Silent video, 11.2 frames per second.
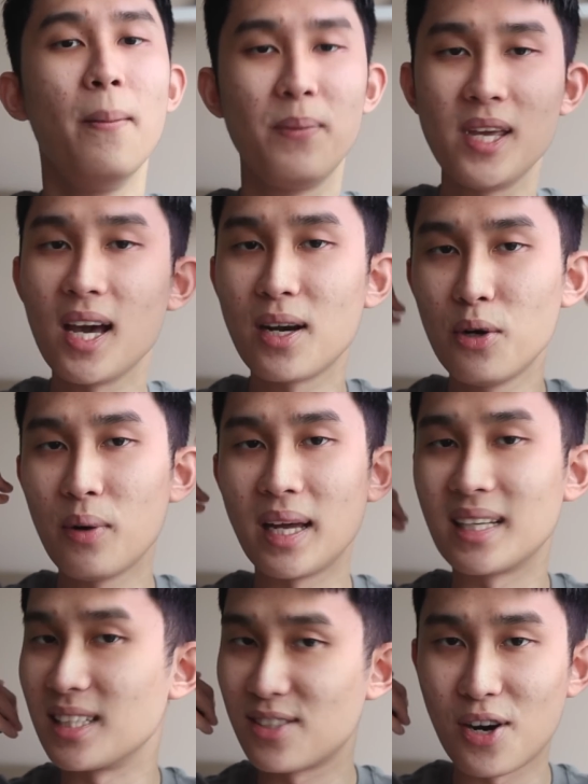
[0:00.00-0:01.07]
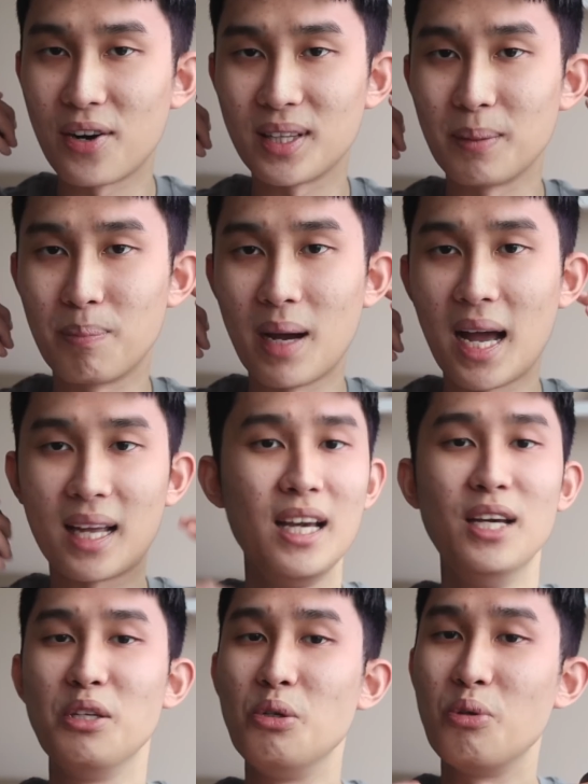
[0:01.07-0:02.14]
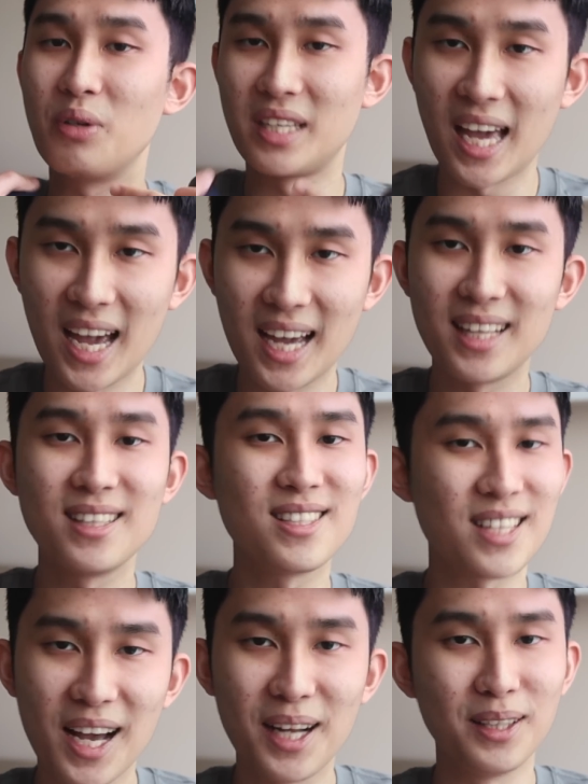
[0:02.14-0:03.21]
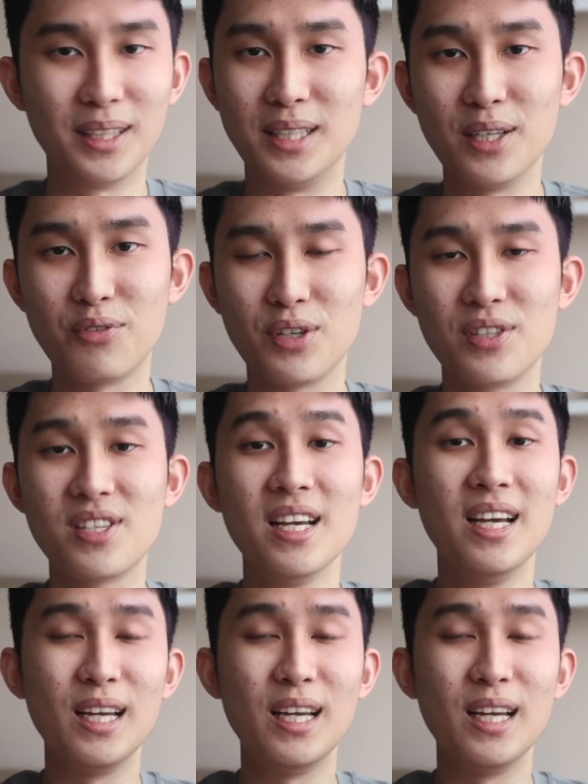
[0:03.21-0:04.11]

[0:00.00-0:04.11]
piano and guitar at the back. You can tell the difference